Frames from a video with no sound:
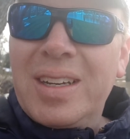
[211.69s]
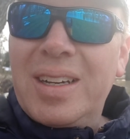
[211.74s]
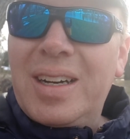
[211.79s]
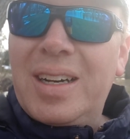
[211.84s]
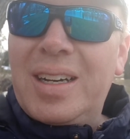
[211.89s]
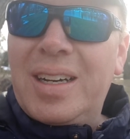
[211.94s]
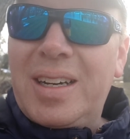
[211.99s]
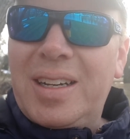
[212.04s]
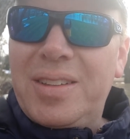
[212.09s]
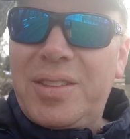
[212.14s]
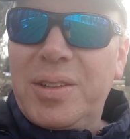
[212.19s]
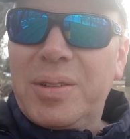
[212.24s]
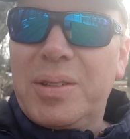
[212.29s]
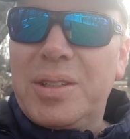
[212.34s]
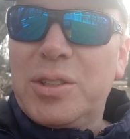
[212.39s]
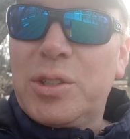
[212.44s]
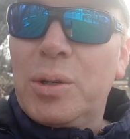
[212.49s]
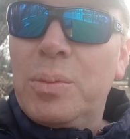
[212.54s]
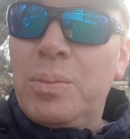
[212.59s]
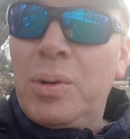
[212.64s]

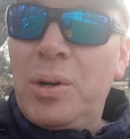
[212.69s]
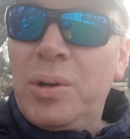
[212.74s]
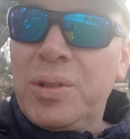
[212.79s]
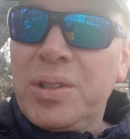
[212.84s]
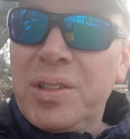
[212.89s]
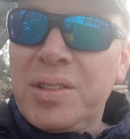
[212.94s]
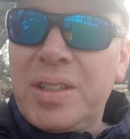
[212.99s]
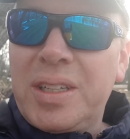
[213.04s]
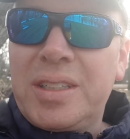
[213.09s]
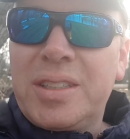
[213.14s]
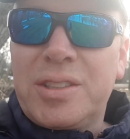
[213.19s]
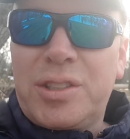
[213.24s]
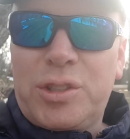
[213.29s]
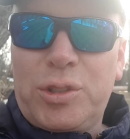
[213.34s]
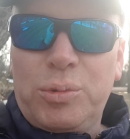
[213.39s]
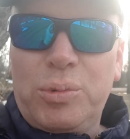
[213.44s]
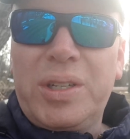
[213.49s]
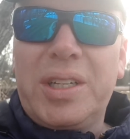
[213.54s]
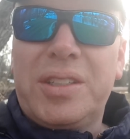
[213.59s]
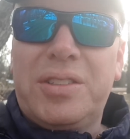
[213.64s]
There is a motor and a
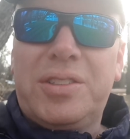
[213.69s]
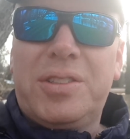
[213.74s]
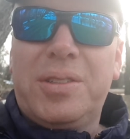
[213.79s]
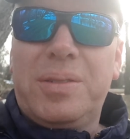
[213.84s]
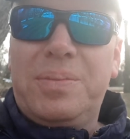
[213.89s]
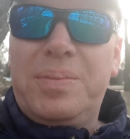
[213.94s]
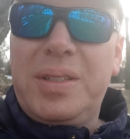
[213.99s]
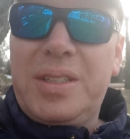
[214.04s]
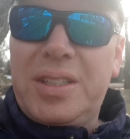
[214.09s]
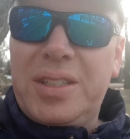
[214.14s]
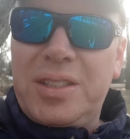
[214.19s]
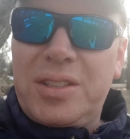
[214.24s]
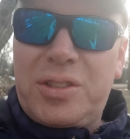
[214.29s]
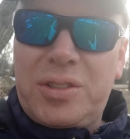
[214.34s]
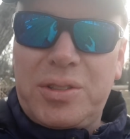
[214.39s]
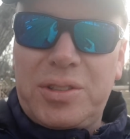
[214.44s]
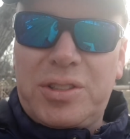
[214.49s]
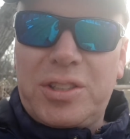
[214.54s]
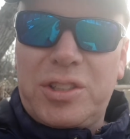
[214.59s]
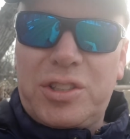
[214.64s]
switch because
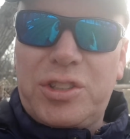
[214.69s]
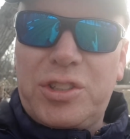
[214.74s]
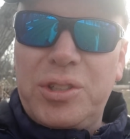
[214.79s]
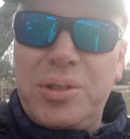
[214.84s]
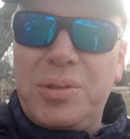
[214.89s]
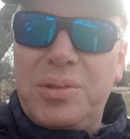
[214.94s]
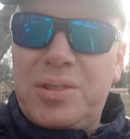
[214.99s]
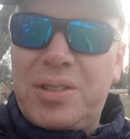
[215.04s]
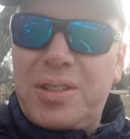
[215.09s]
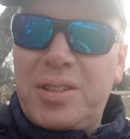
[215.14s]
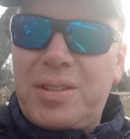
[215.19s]
there's a chute